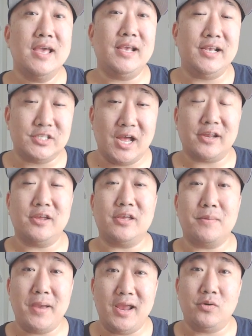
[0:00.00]
he's not going to
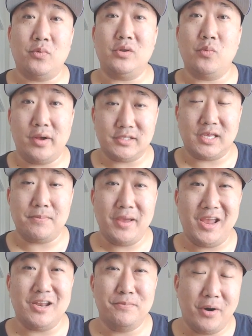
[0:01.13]
get paid what he wants to get
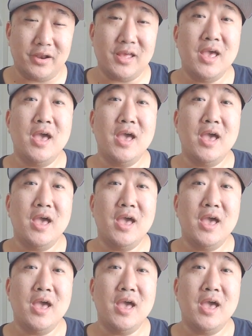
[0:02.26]
paid, but